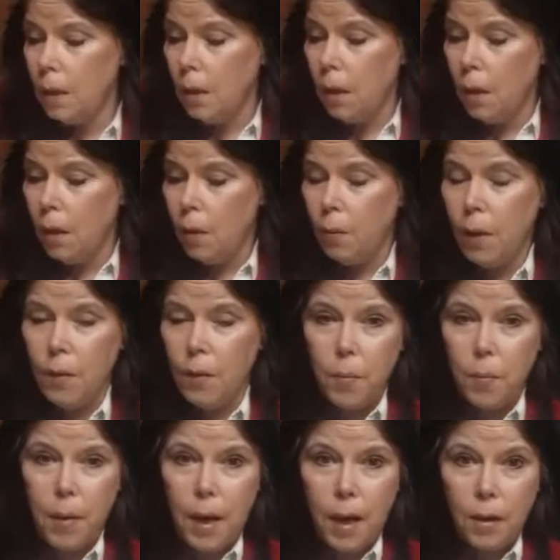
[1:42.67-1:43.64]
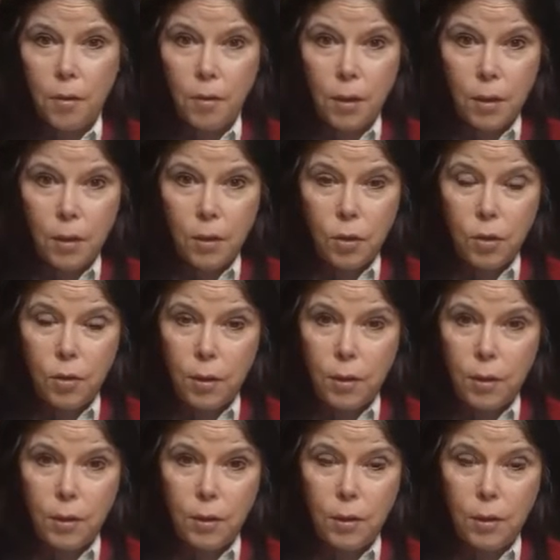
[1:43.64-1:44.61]
We have a pattern and instructions
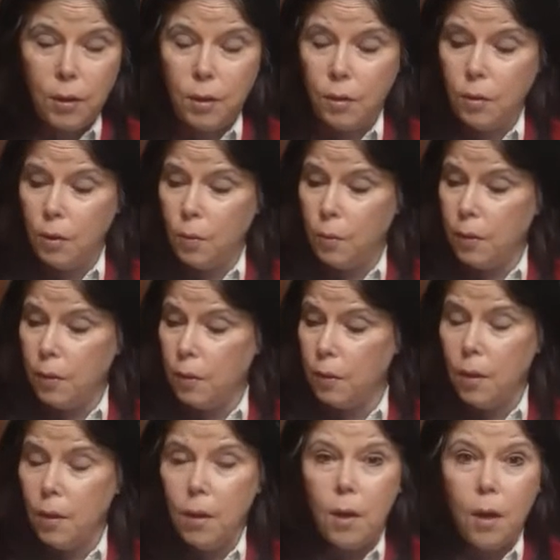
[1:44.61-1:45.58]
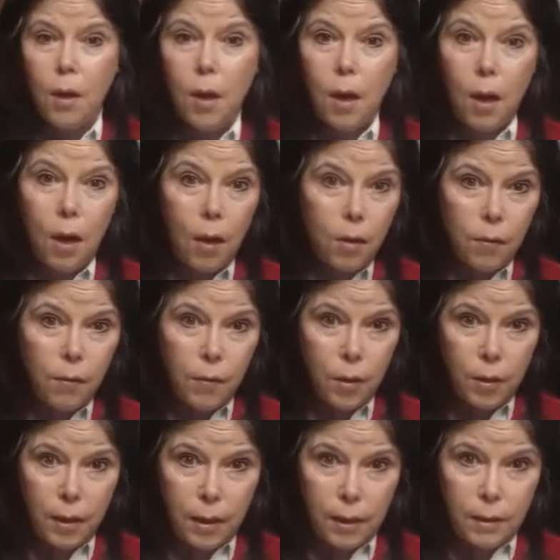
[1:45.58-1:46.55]
included with all of our
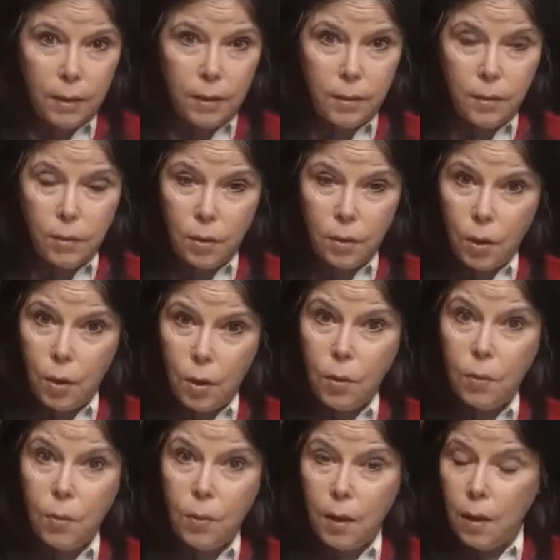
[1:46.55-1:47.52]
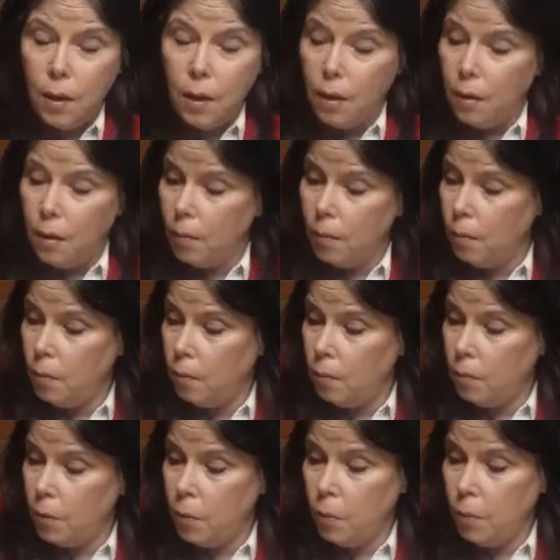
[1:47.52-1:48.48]
kits, so you
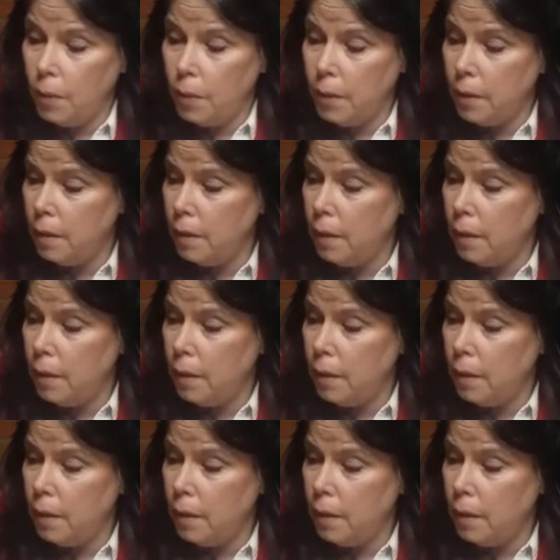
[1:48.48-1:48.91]
won't miss a thing.